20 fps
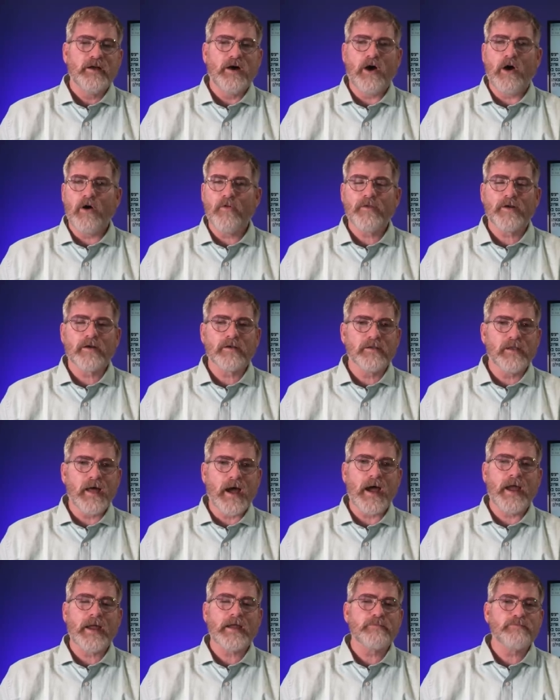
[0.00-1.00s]
all their
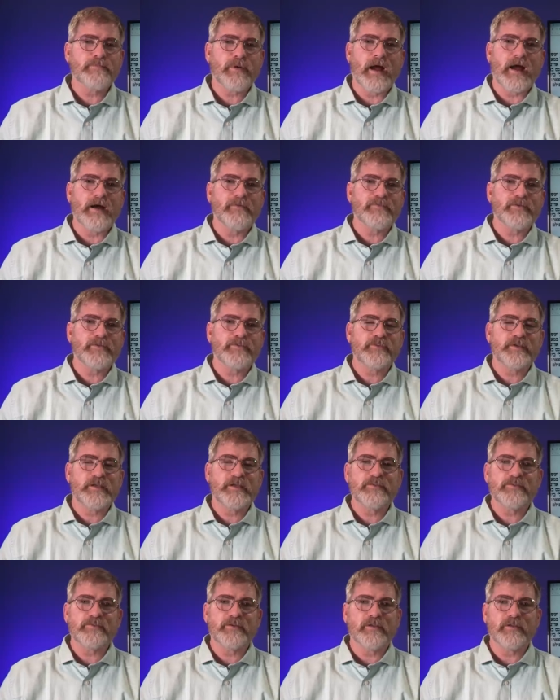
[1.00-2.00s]
lying
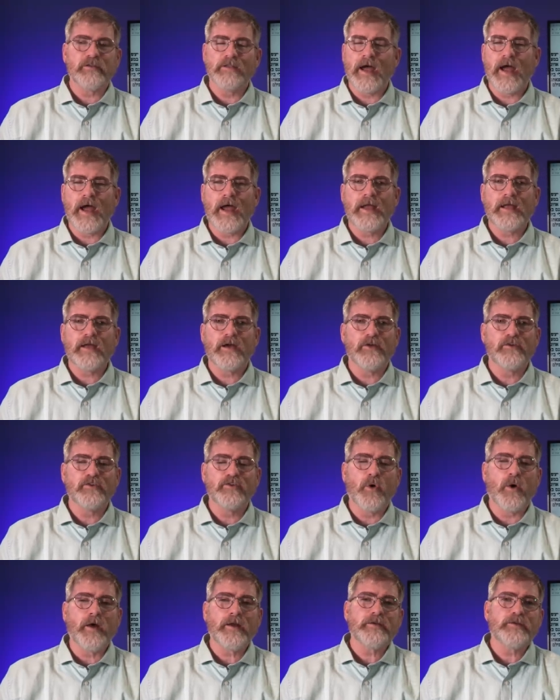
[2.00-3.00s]
prophecies and their lying
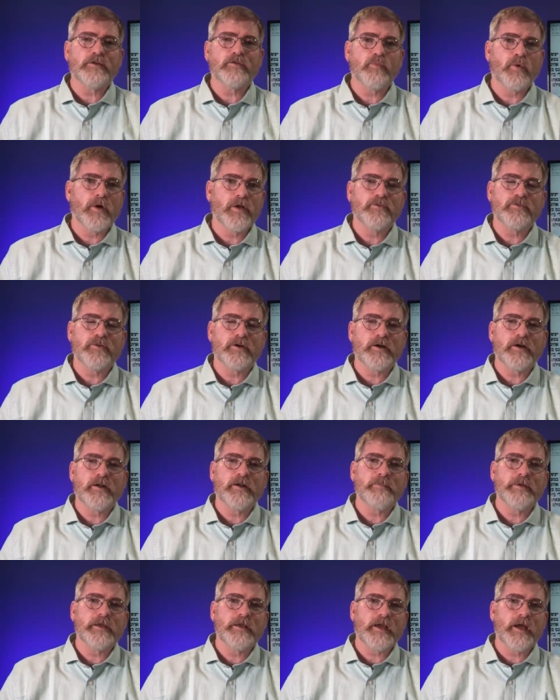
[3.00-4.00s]
anointed ones that are going
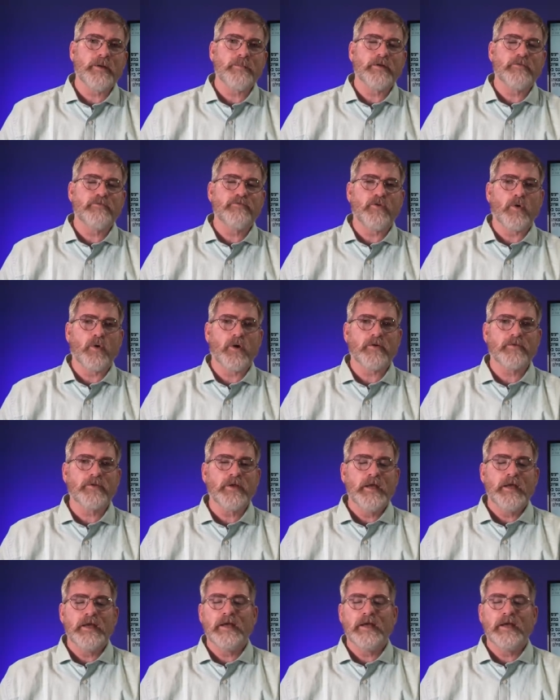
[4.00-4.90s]
to be coming forth.